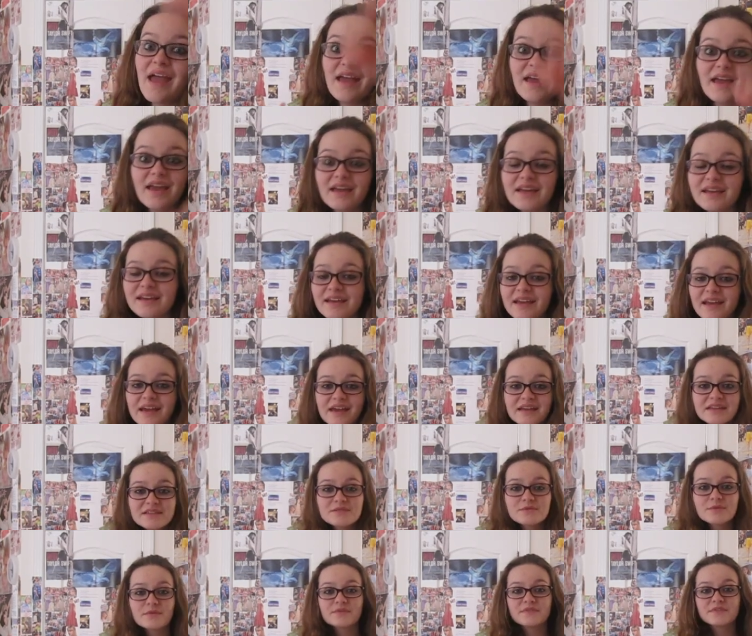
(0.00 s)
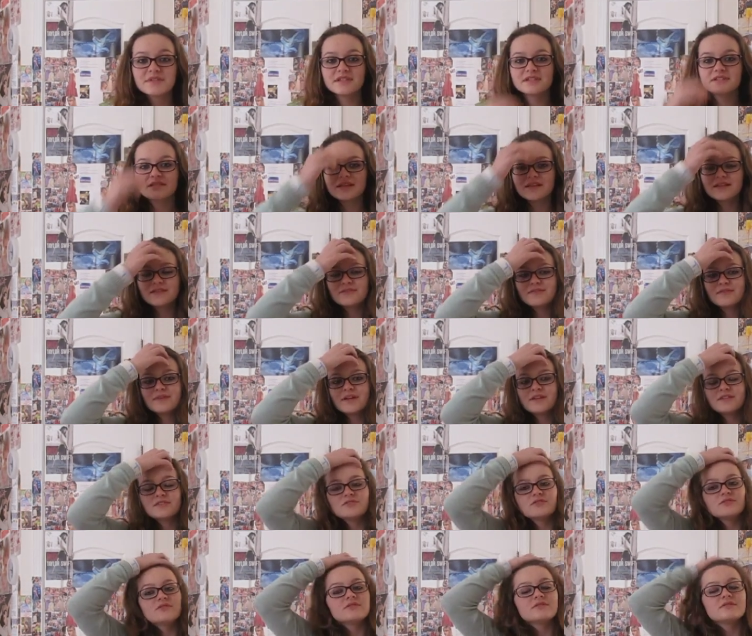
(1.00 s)
Hey, hey Swifties, it's
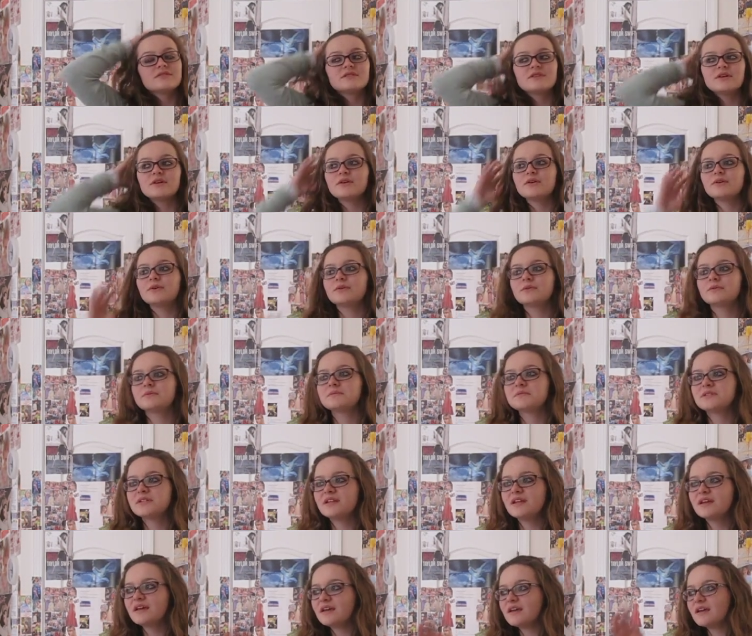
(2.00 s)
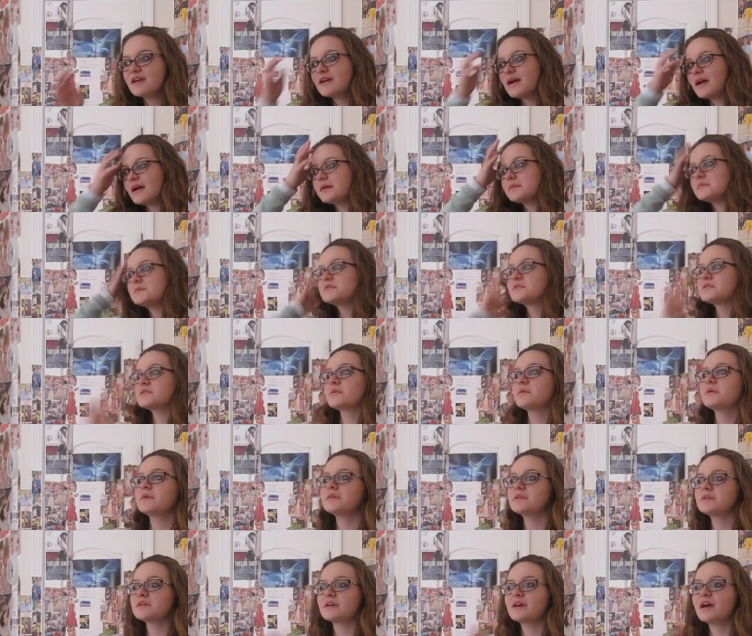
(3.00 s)
Rachel. So today I am just
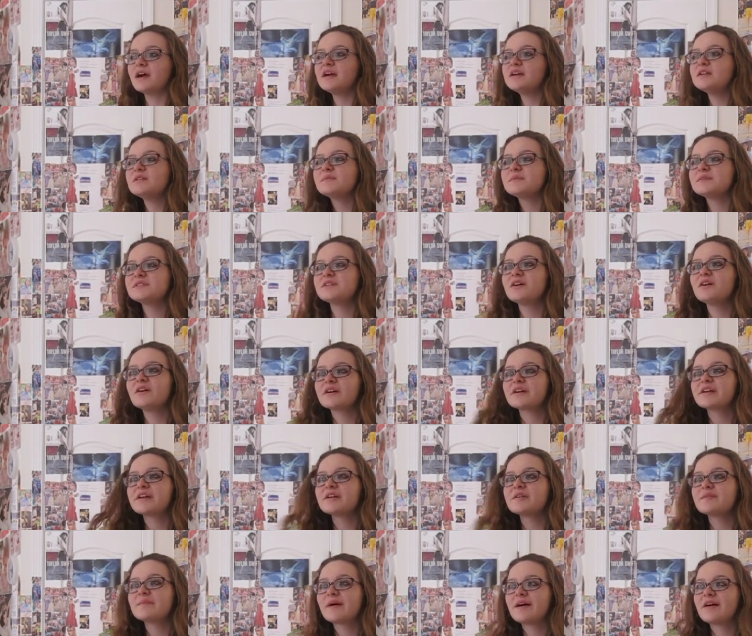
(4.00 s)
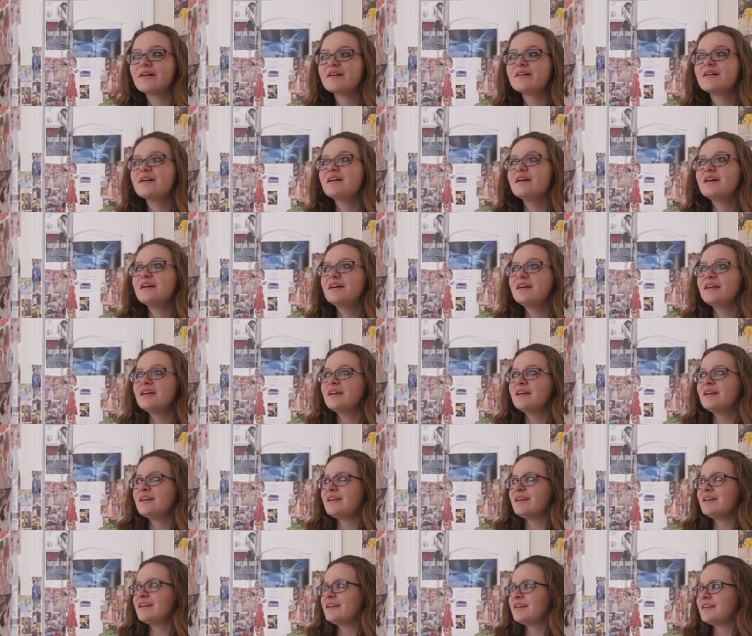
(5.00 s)
going to kind of be talking about
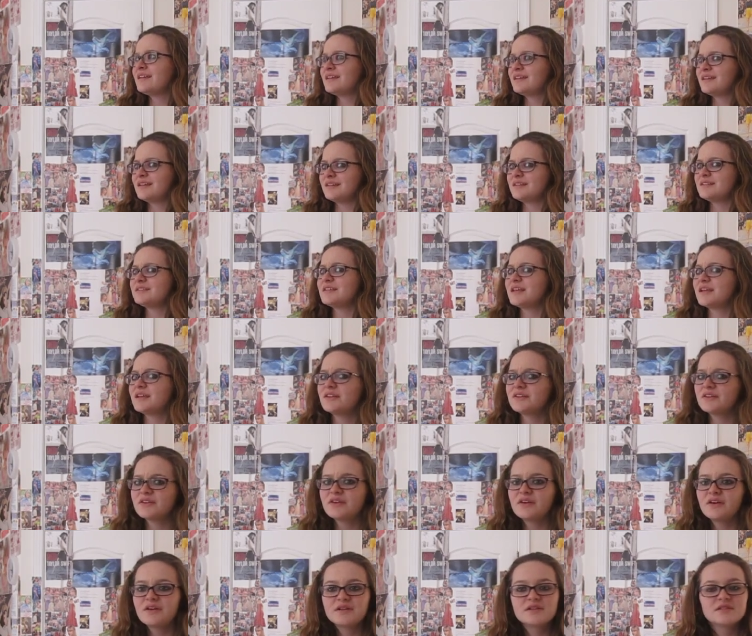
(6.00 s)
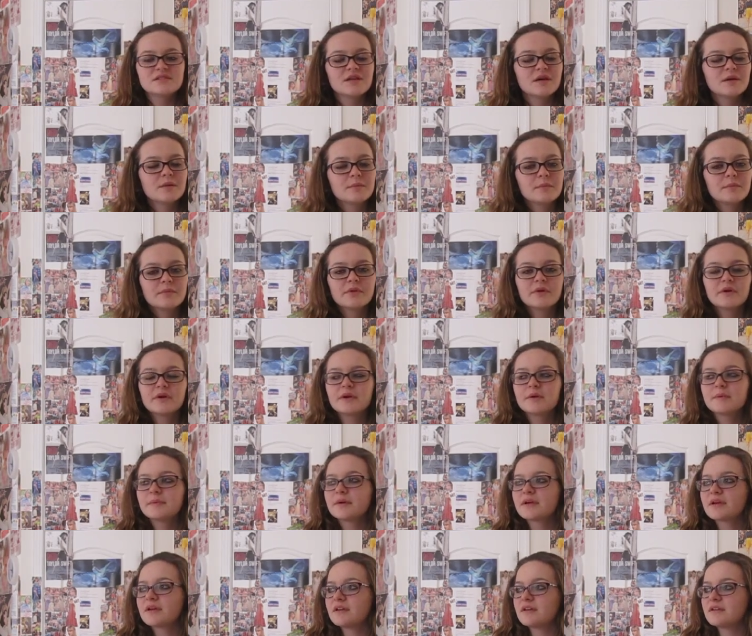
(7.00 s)
Taylor on Tumblr
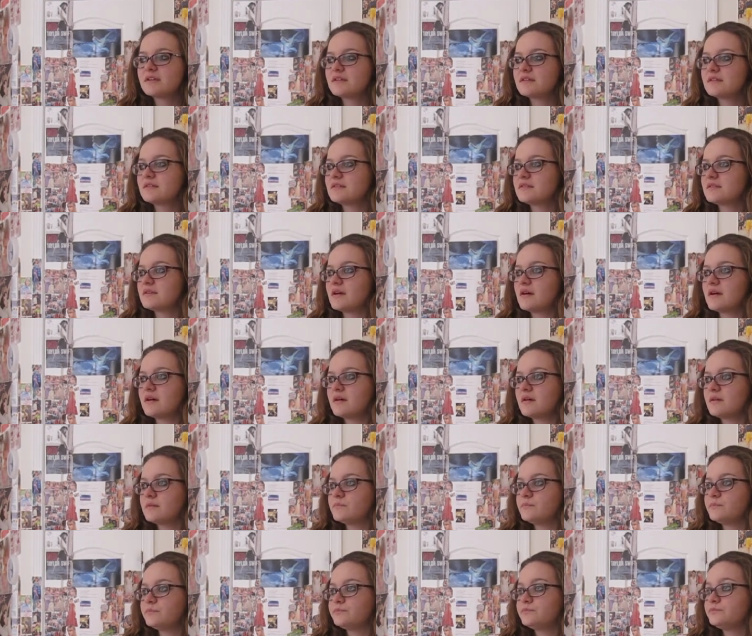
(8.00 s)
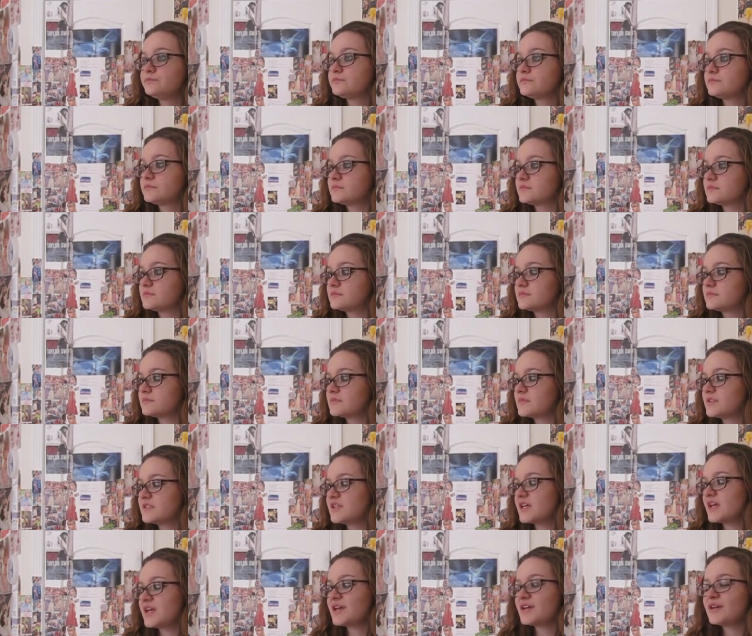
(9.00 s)
because um,
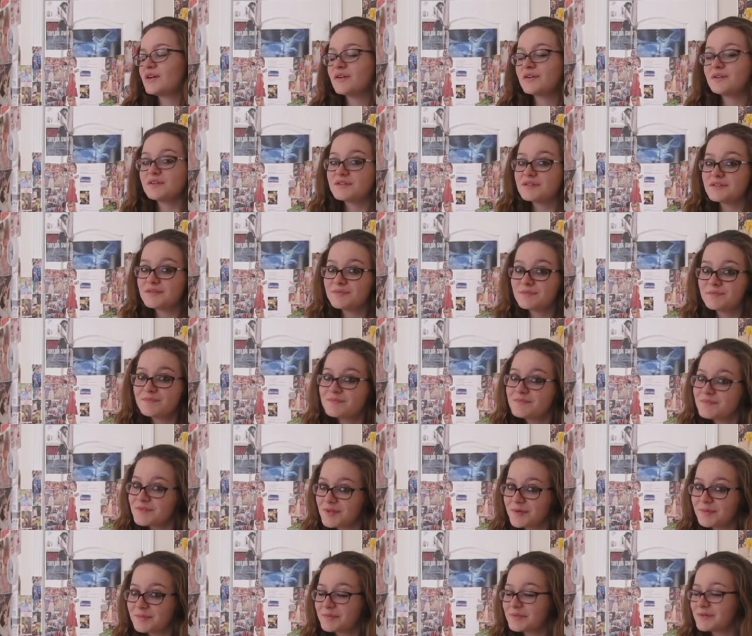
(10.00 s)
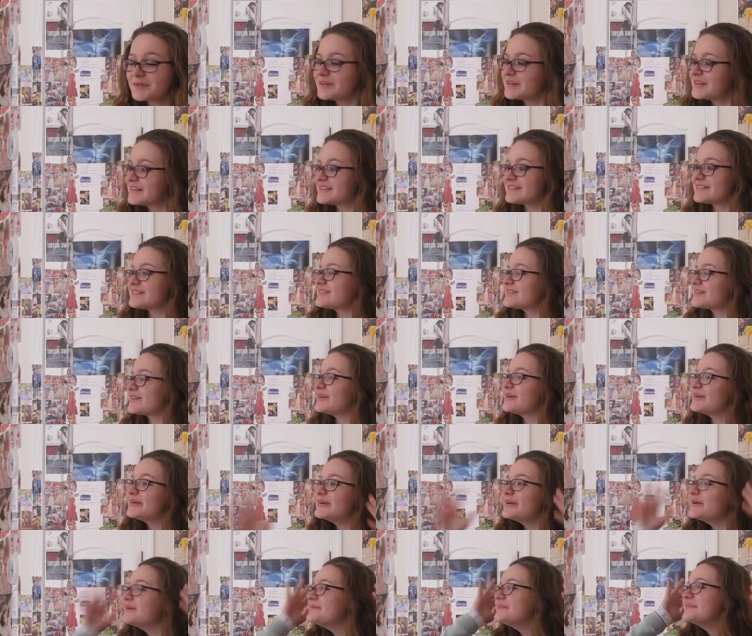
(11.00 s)
Tay on Tumblr is
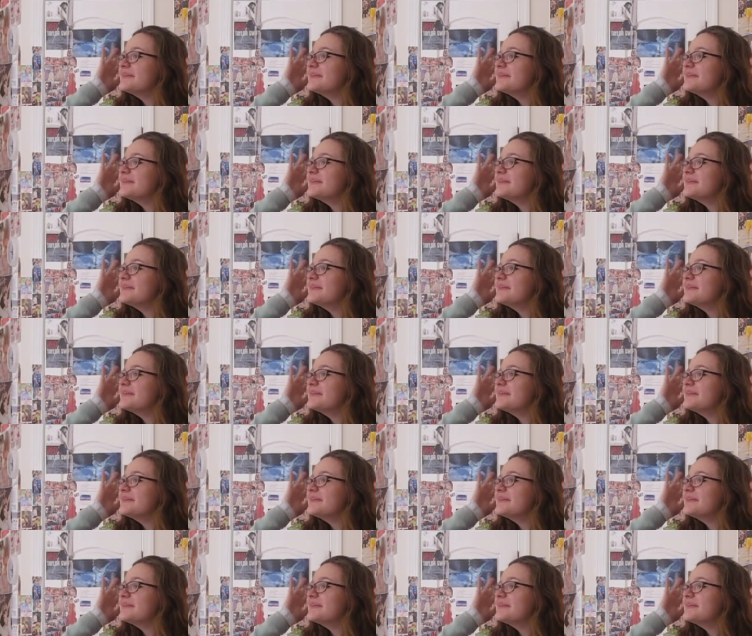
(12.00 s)
so